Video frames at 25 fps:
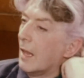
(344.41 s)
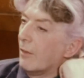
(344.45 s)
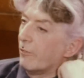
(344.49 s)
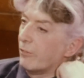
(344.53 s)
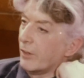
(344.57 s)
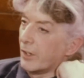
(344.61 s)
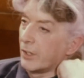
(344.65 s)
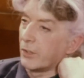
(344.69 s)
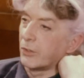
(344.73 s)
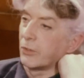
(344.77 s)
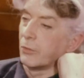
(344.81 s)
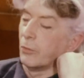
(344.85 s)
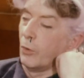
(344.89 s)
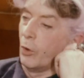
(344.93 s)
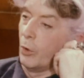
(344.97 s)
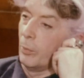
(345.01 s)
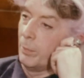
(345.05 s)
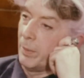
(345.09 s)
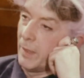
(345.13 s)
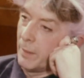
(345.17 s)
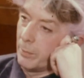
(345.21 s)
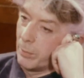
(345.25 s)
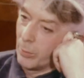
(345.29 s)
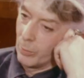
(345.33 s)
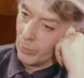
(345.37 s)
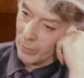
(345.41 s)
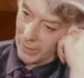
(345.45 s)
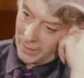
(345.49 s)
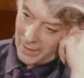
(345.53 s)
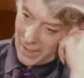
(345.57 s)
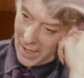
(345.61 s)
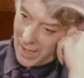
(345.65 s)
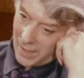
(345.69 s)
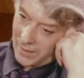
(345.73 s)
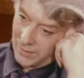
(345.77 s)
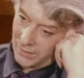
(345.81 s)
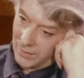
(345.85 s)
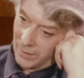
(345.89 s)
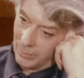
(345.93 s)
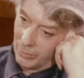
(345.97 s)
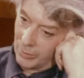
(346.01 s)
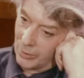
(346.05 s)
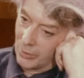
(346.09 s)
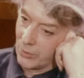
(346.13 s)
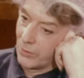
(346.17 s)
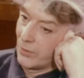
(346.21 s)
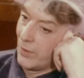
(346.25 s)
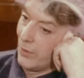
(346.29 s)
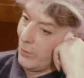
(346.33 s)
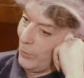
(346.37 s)
First of all, people were kinder,
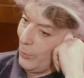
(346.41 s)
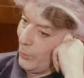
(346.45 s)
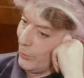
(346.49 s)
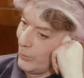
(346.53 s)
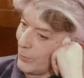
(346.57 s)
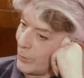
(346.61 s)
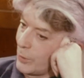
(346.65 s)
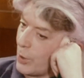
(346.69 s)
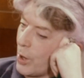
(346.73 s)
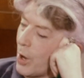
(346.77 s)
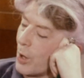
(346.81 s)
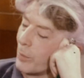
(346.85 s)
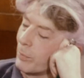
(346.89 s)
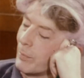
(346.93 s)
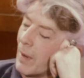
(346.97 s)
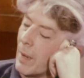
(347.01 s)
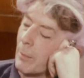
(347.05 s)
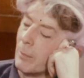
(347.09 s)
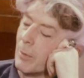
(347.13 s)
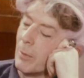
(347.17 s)
because they thought that God might